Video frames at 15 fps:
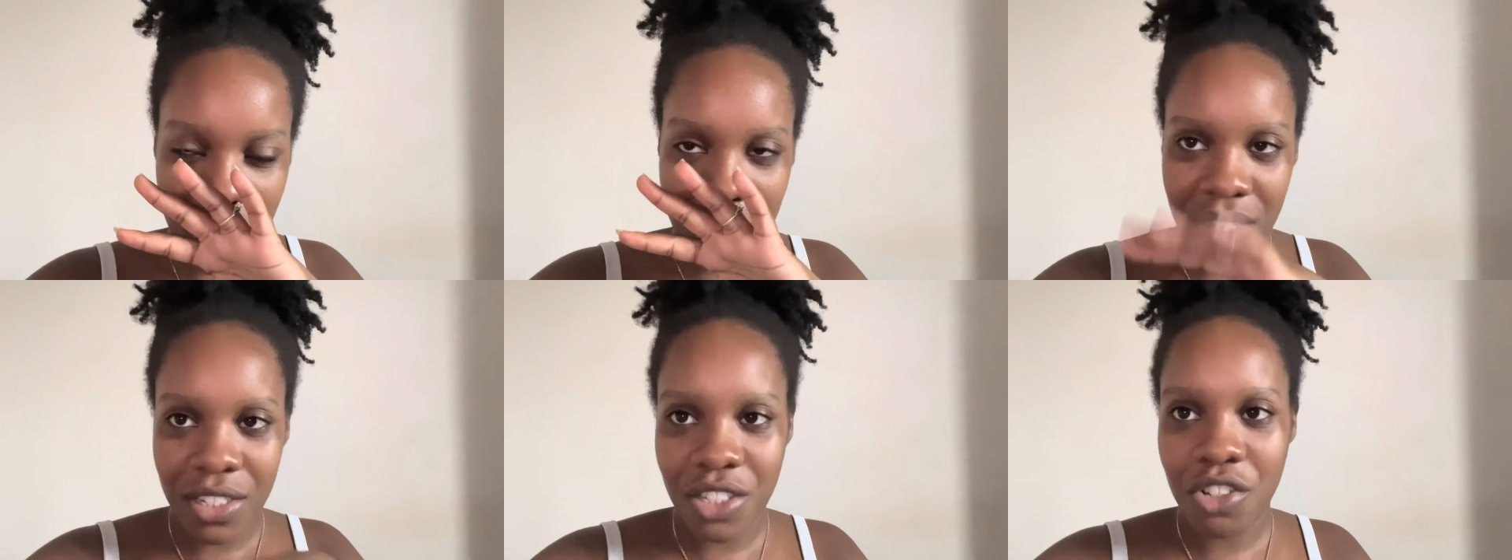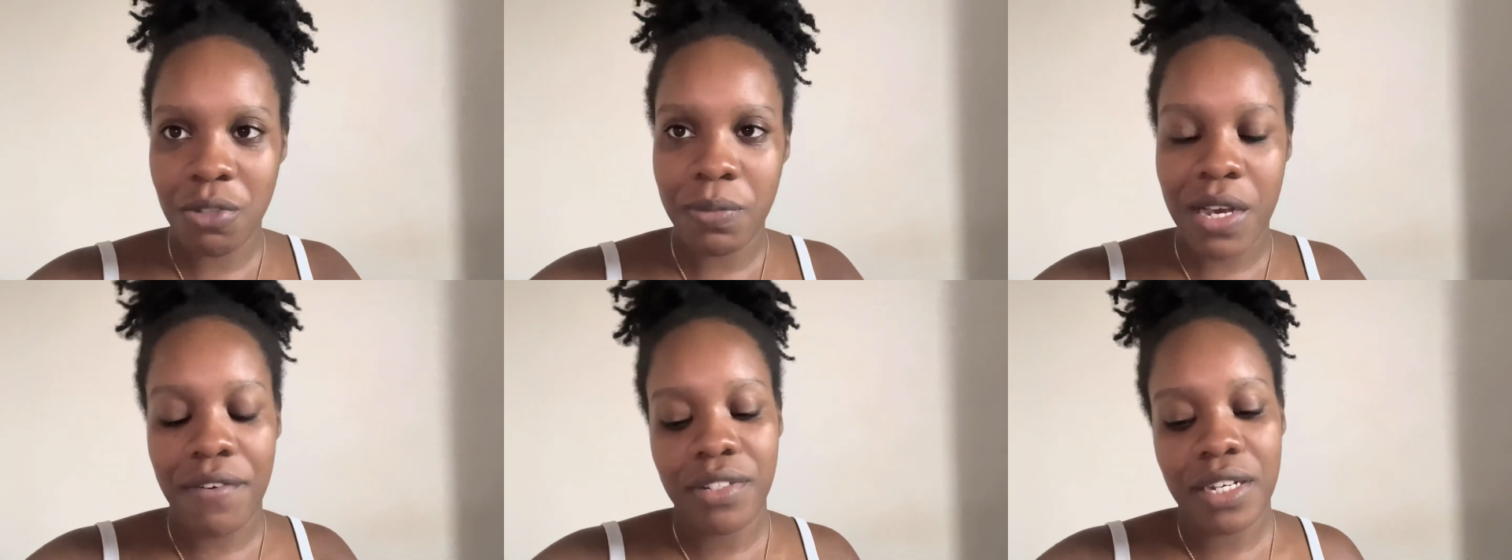Excuse me,
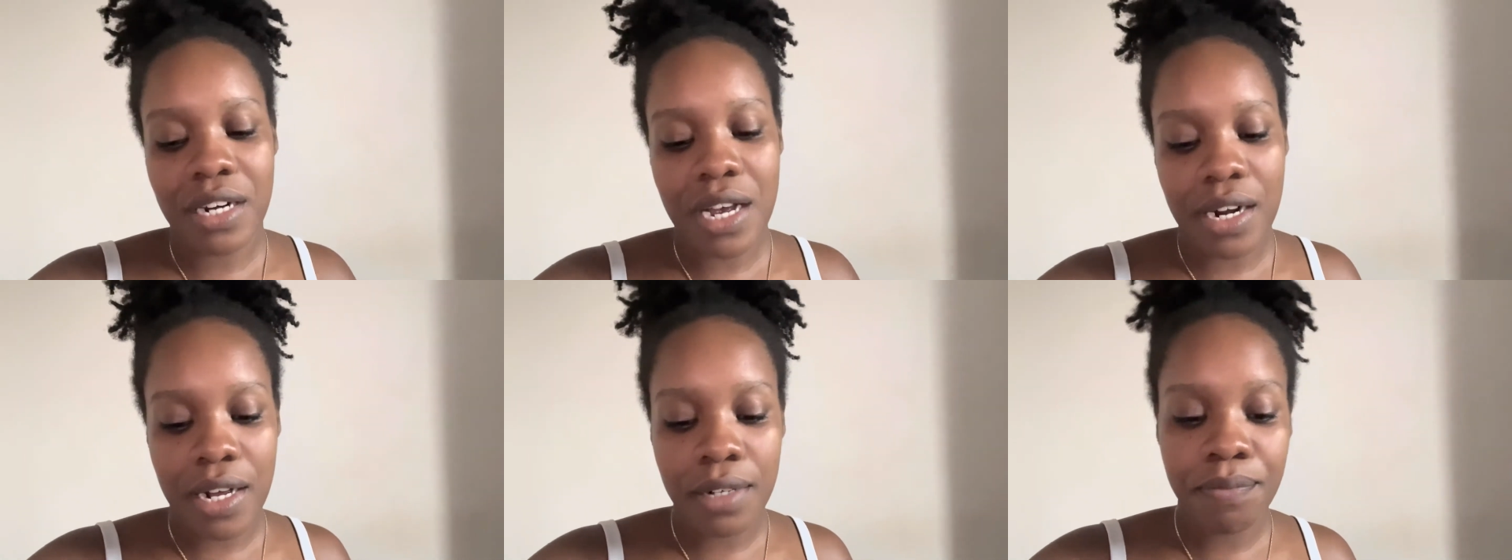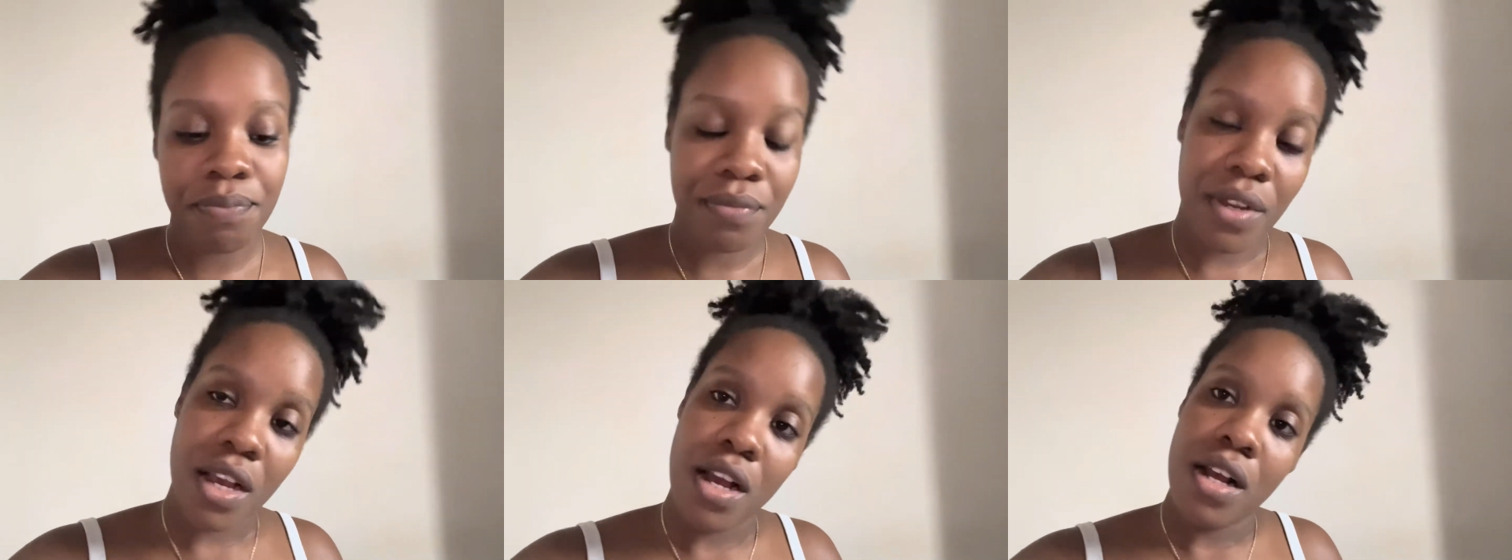everything like that.
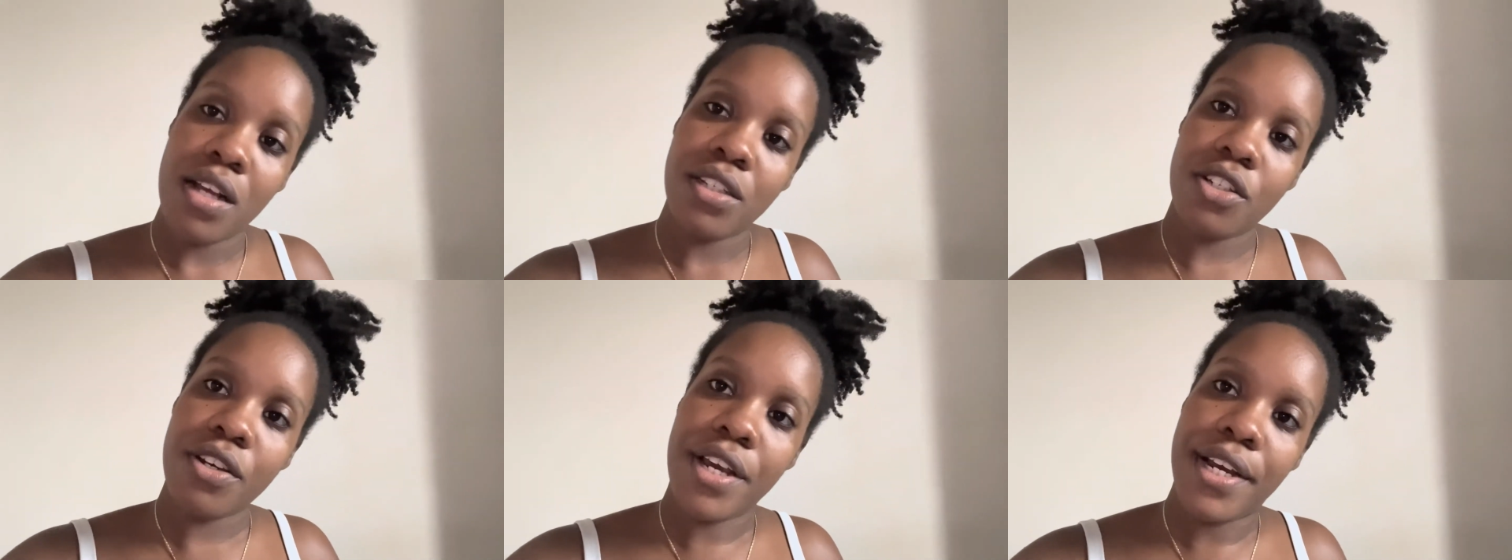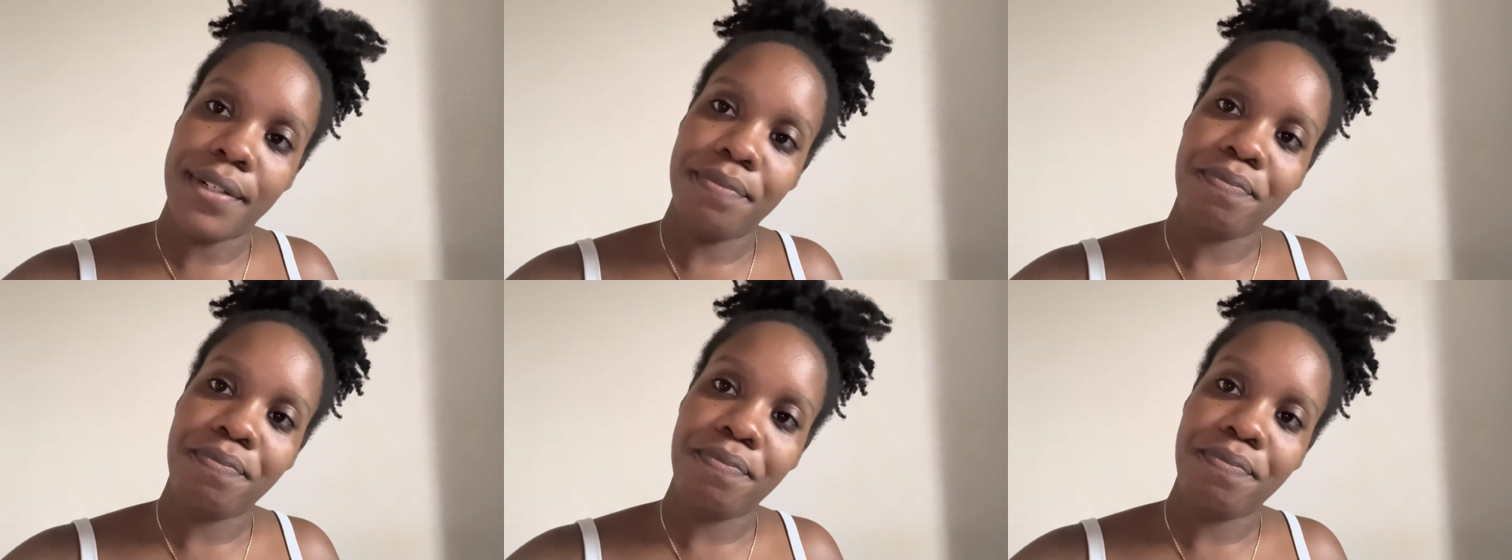So yeah,